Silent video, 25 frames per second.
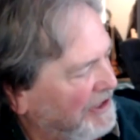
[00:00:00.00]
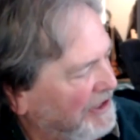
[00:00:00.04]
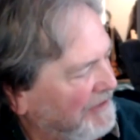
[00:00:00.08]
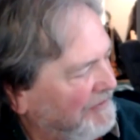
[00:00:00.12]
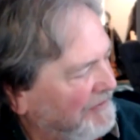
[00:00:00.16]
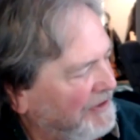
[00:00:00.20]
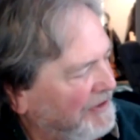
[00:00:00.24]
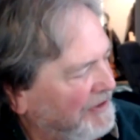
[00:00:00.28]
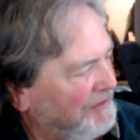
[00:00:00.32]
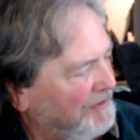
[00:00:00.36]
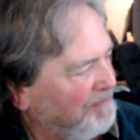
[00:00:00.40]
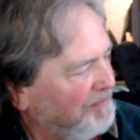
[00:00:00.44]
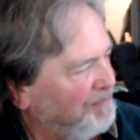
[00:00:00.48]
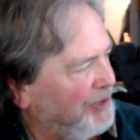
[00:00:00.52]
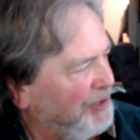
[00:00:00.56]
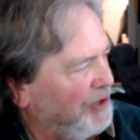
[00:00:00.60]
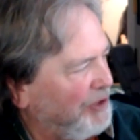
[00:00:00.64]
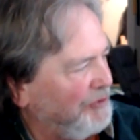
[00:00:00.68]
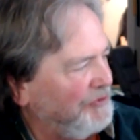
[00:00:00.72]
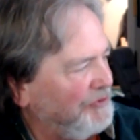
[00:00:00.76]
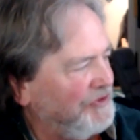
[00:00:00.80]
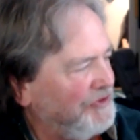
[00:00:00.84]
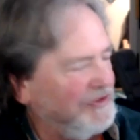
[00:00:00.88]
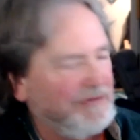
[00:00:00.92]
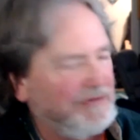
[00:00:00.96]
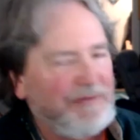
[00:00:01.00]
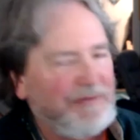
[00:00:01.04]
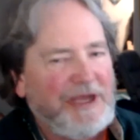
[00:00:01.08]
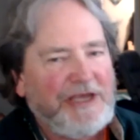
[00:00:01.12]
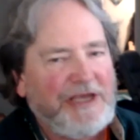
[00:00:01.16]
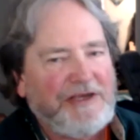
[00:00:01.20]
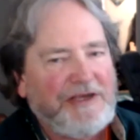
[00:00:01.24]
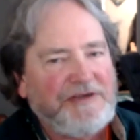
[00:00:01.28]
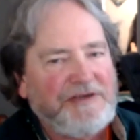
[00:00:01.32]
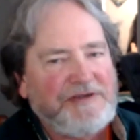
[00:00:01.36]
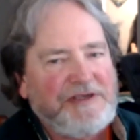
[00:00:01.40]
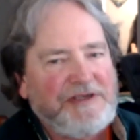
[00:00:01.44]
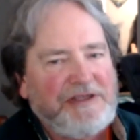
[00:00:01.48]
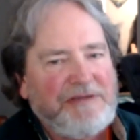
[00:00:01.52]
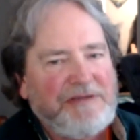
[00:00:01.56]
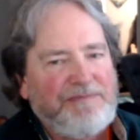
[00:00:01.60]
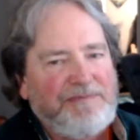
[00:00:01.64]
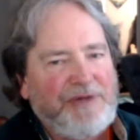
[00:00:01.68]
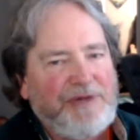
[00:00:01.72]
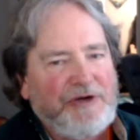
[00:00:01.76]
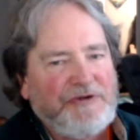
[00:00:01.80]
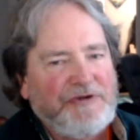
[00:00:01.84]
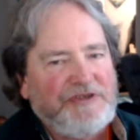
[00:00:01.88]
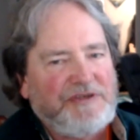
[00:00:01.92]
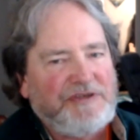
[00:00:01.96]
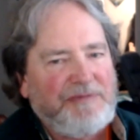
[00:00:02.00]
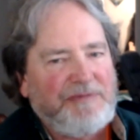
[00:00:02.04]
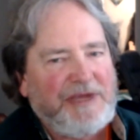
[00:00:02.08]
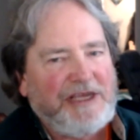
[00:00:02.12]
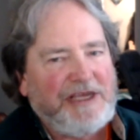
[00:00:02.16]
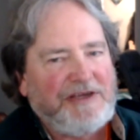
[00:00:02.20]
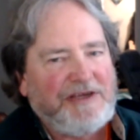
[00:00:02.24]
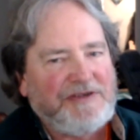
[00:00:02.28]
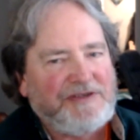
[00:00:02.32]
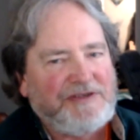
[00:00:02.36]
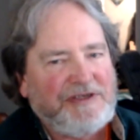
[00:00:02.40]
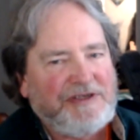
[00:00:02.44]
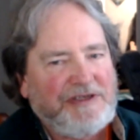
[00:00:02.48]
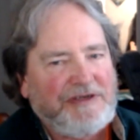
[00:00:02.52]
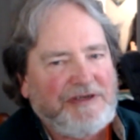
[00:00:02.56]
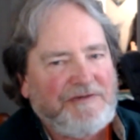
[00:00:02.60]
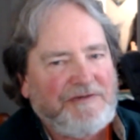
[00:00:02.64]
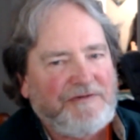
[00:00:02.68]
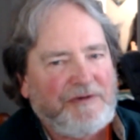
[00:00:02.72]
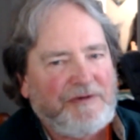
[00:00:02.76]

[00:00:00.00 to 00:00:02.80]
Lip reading: Evening Post magazine, the Post magazine